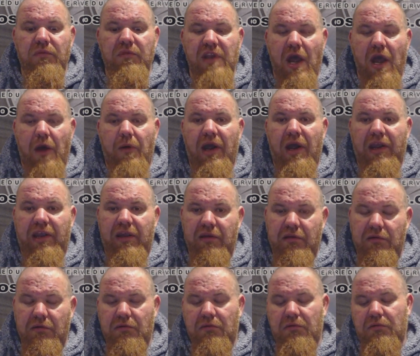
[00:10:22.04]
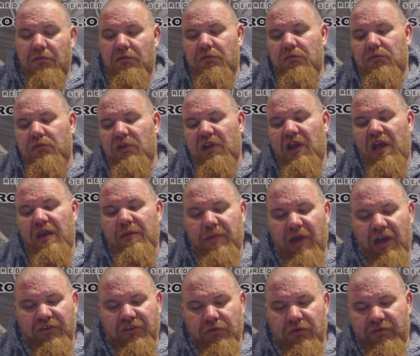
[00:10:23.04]
Now I can relate
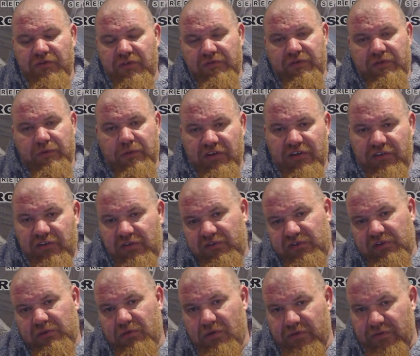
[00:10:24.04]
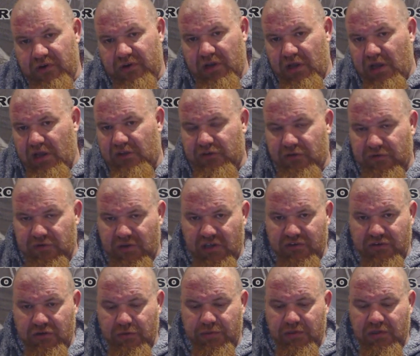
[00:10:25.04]
back to other information I've seen with other clients over the
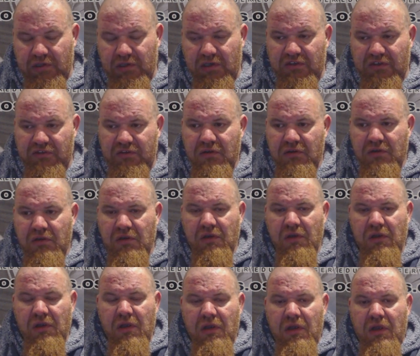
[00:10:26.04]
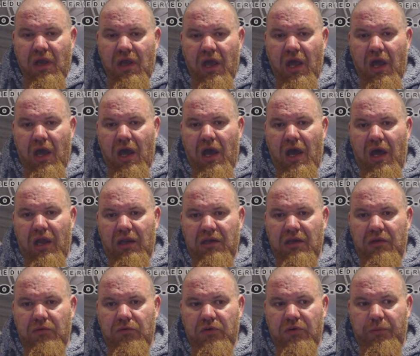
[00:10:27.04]
last couple of years,
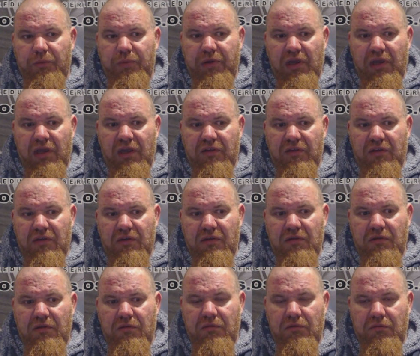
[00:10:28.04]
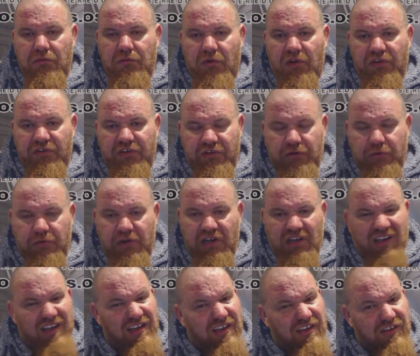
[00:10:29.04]
and it would appear that once it's
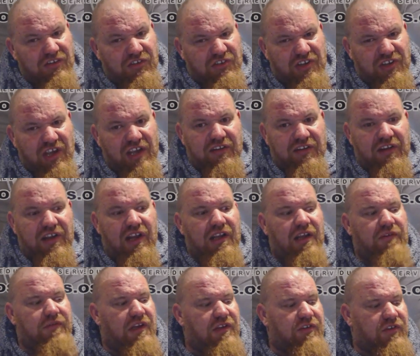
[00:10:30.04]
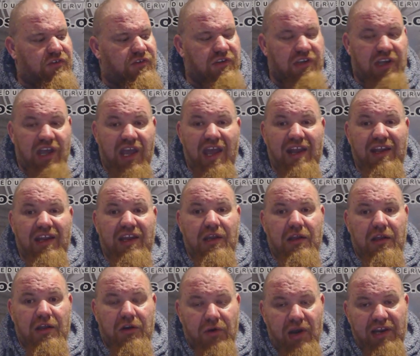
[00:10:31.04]
upregulated, it just stays at that level. It doesn't get any
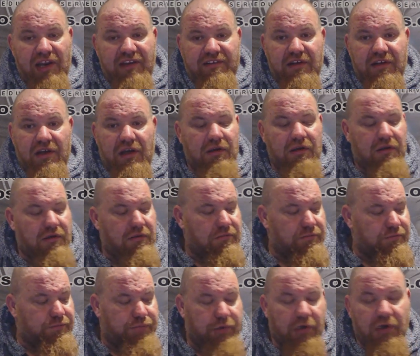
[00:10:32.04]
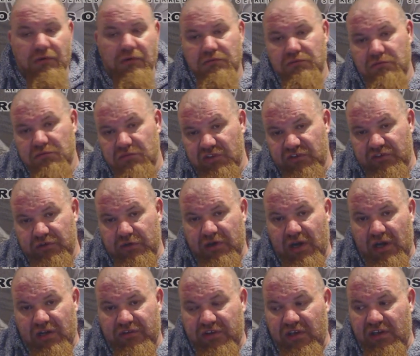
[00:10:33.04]
greater, but there's no
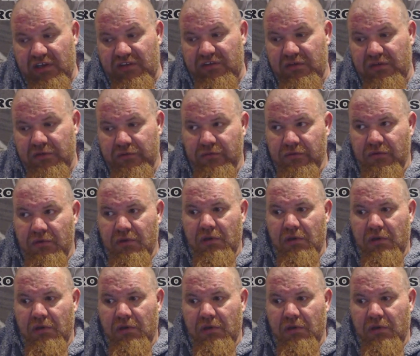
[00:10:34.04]
guarantees.